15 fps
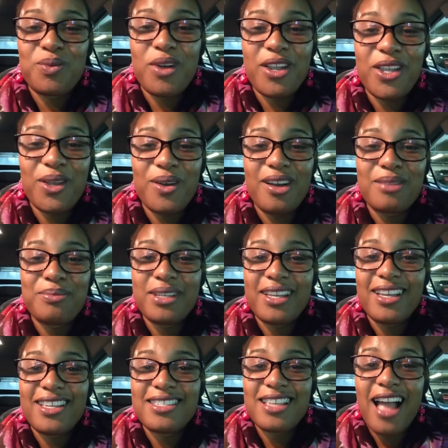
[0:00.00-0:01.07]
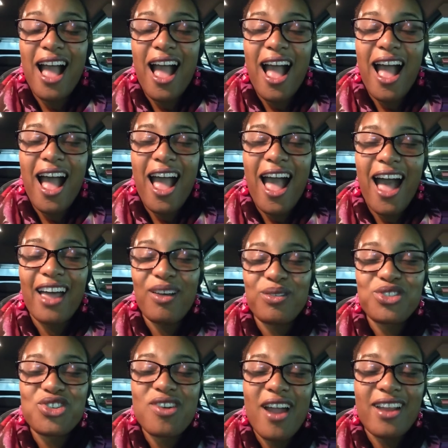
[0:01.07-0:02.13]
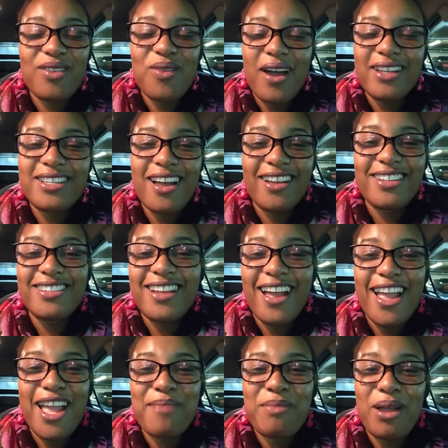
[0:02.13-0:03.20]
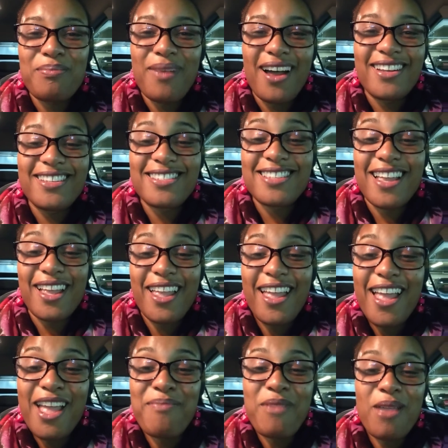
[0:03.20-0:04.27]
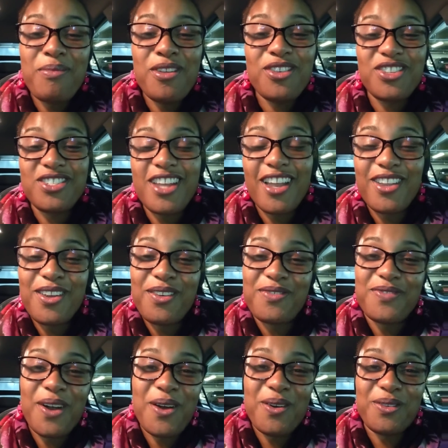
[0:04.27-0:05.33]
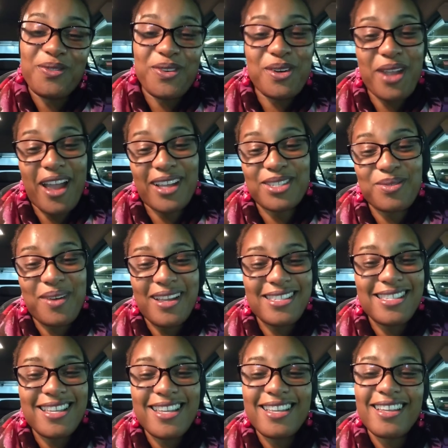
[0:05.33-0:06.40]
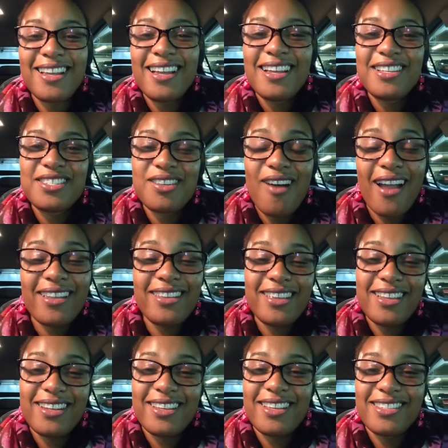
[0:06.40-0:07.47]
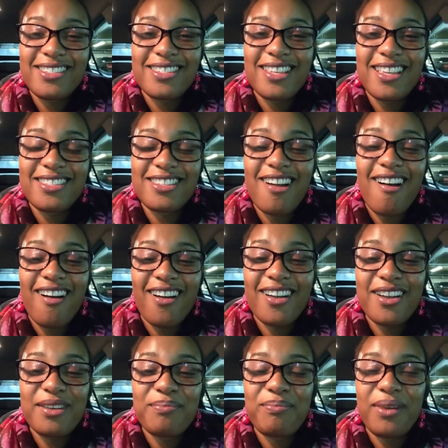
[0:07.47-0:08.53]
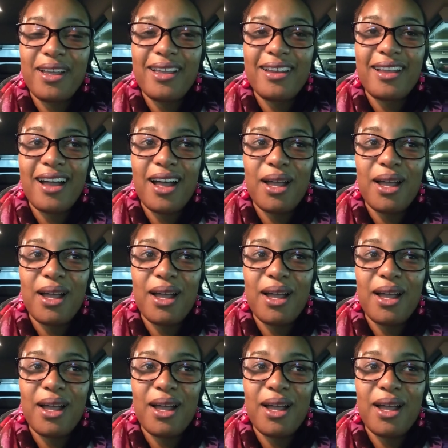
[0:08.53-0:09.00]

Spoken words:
working on, because I'll try to wind down at night and my body's like, hey, maybe you should check your phone for XYZ. So I get it. It's hard, but